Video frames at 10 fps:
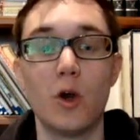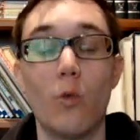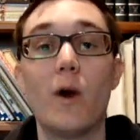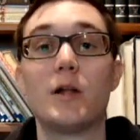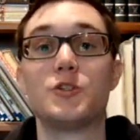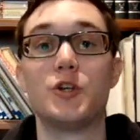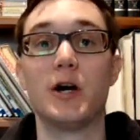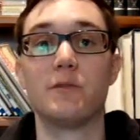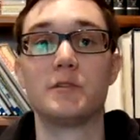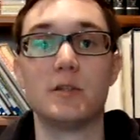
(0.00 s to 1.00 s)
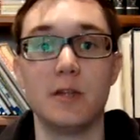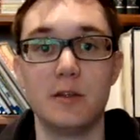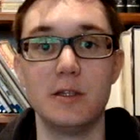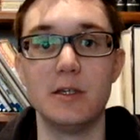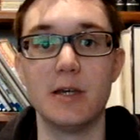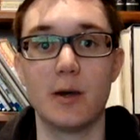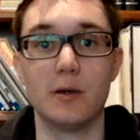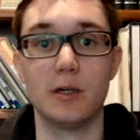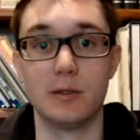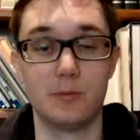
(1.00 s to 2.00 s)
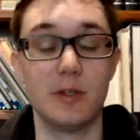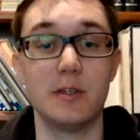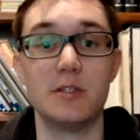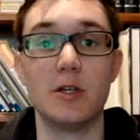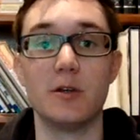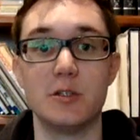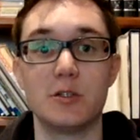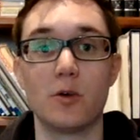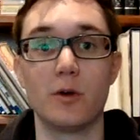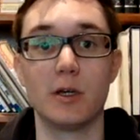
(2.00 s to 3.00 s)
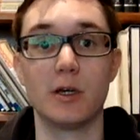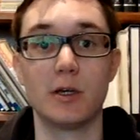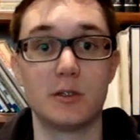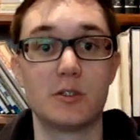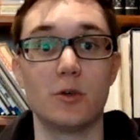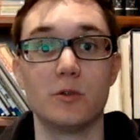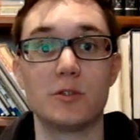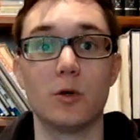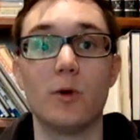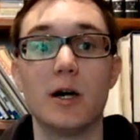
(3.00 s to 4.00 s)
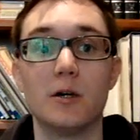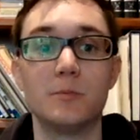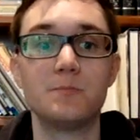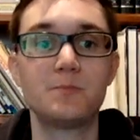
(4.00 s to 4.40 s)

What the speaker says: well chuffed that the series is going so well.